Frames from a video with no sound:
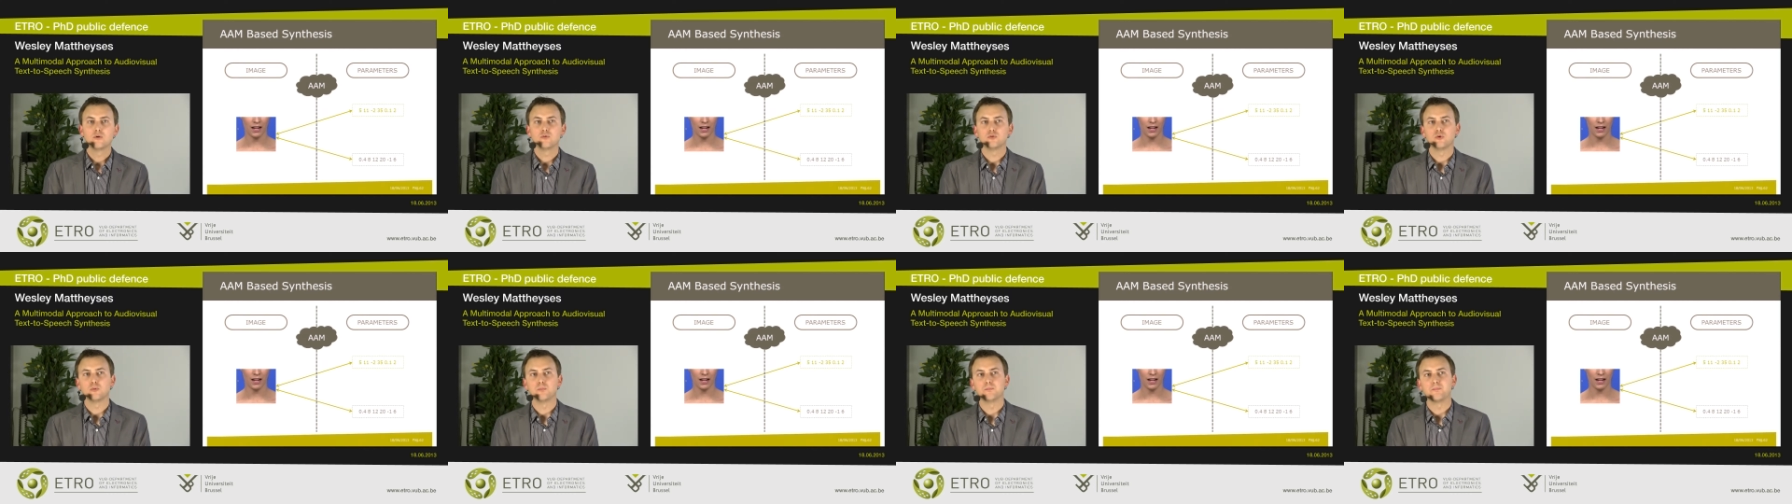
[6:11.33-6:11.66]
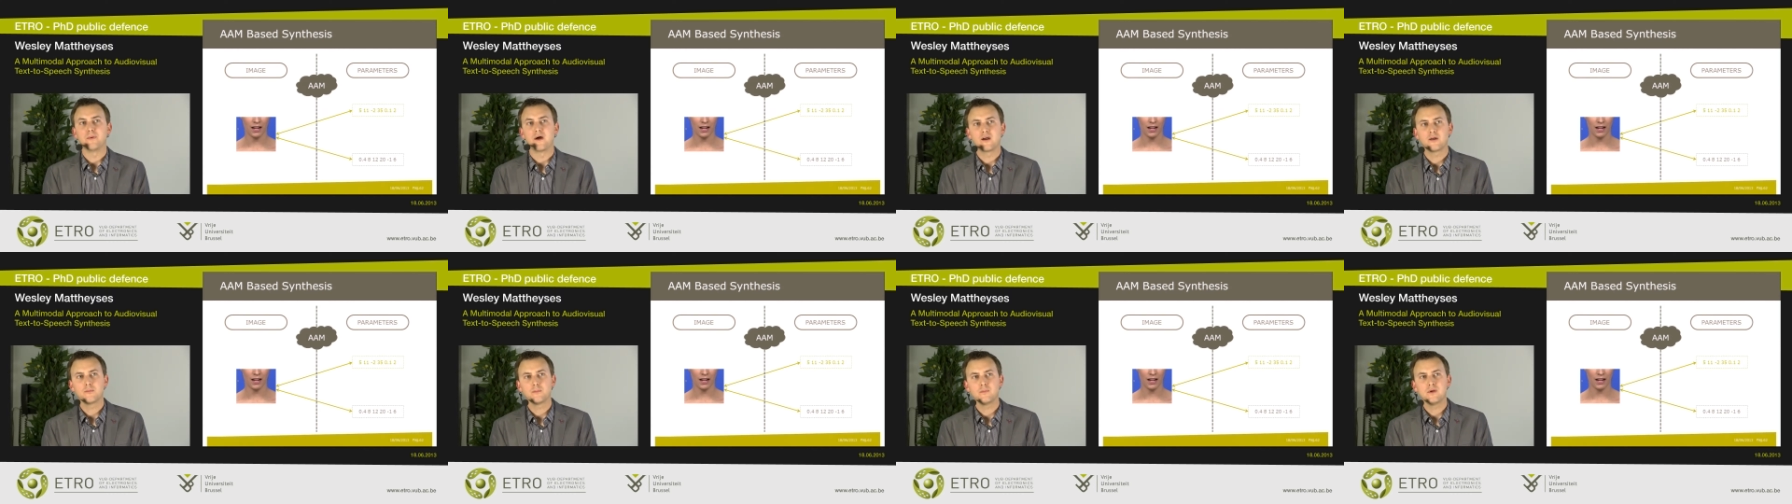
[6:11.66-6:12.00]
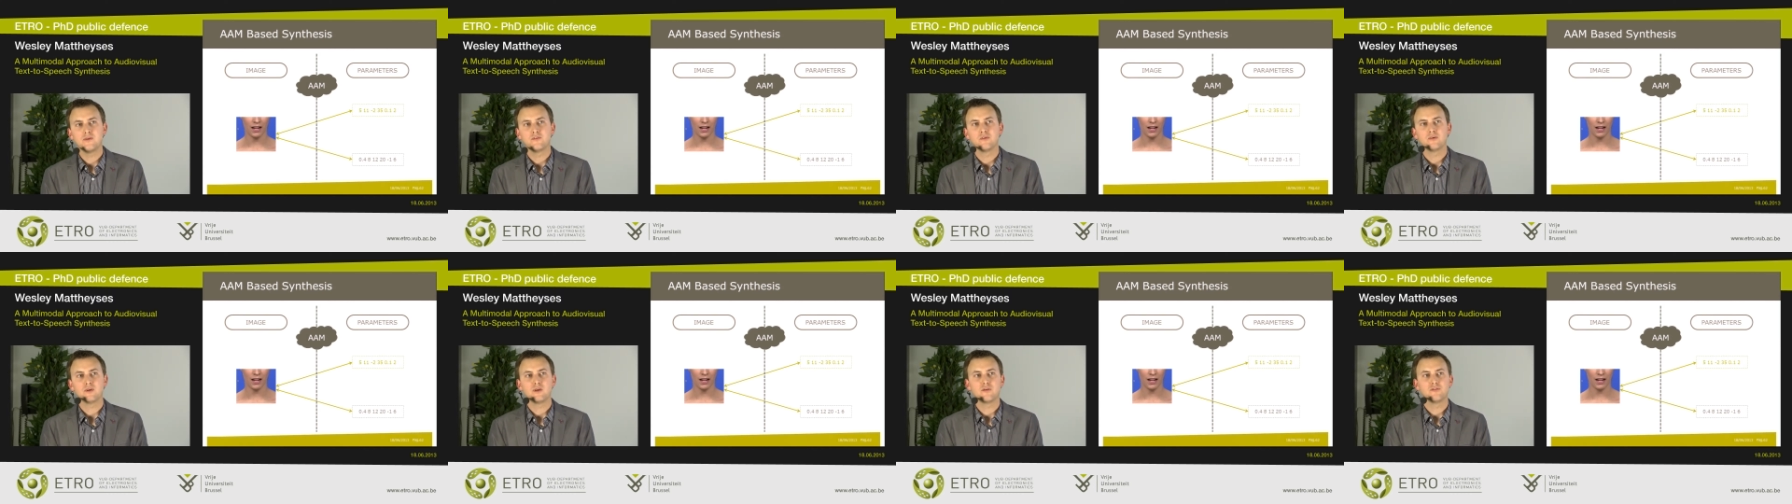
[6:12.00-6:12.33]
to
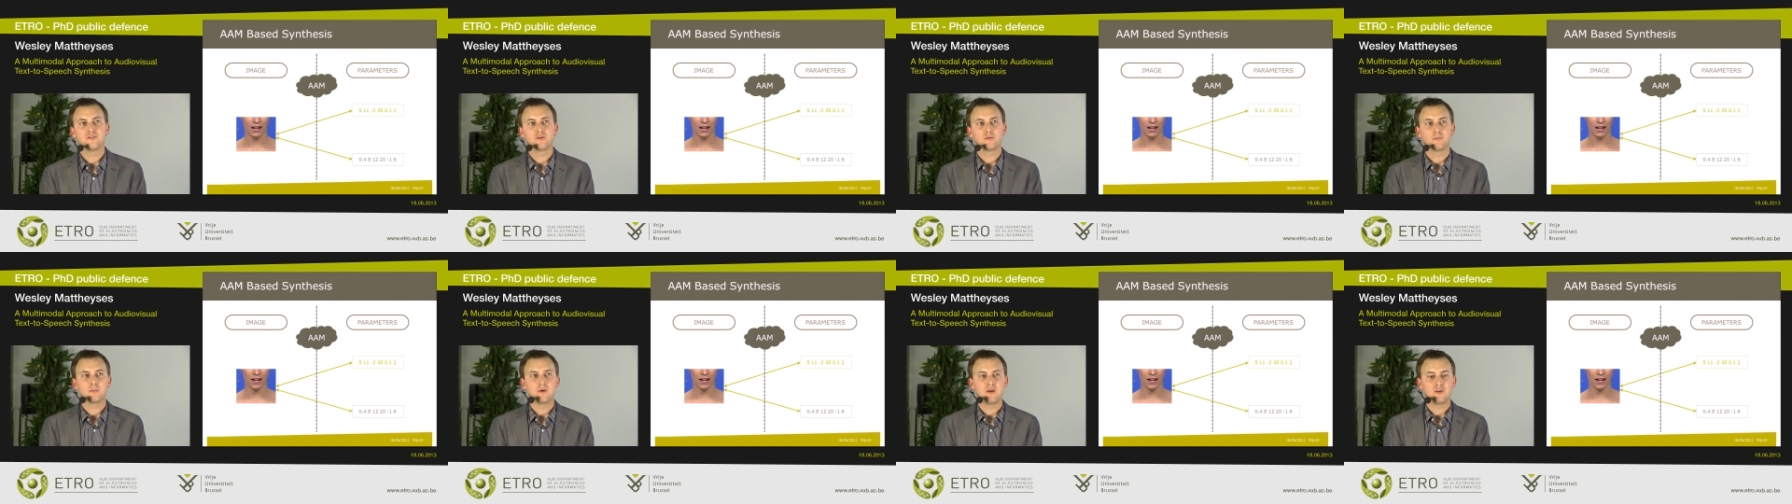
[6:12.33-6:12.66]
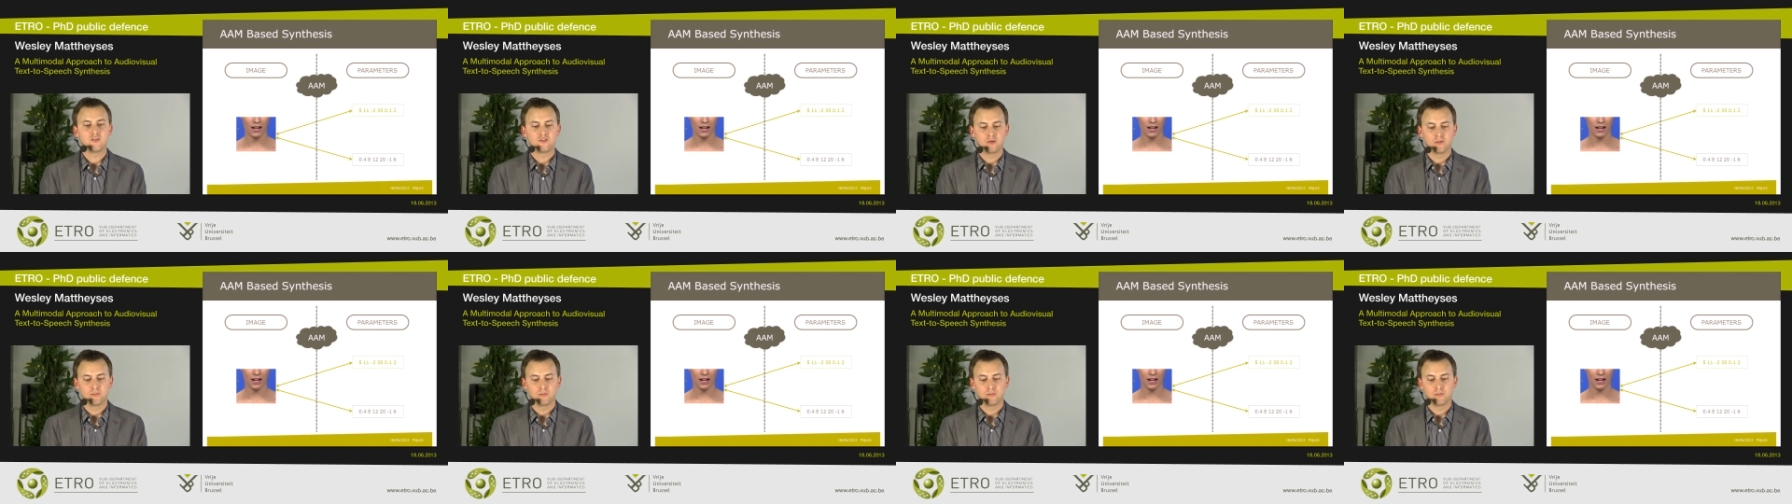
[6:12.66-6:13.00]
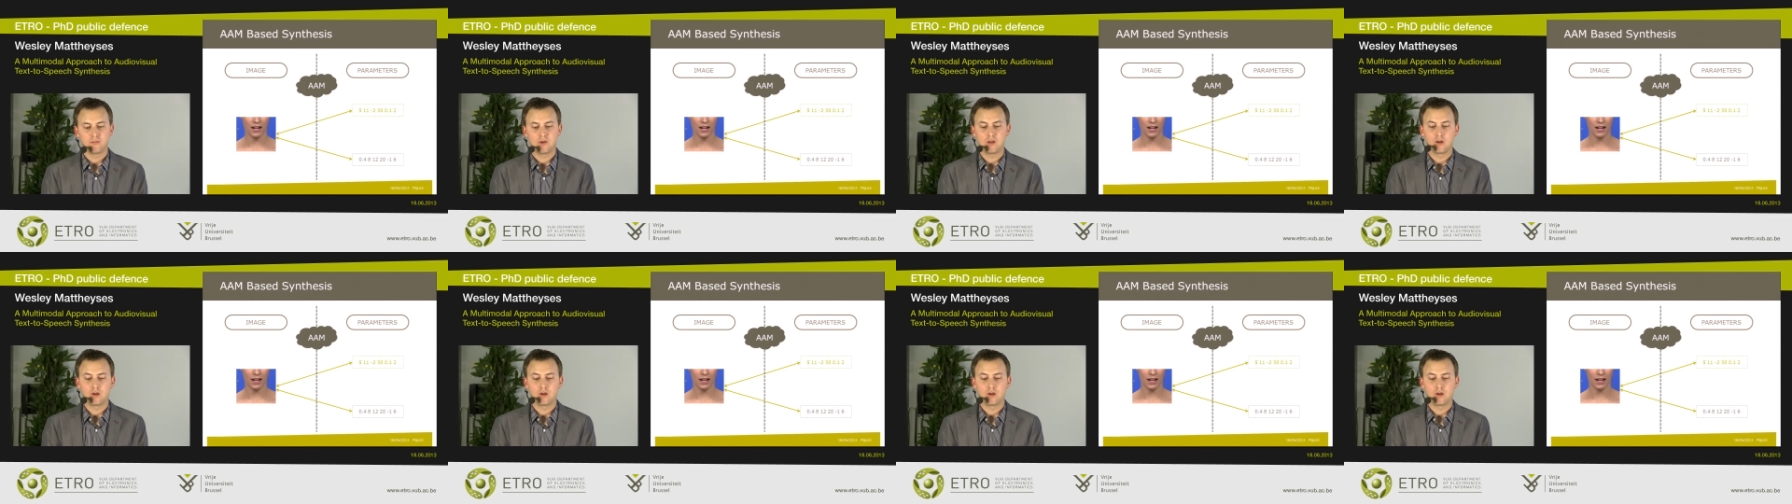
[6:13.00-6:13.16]
parameter information,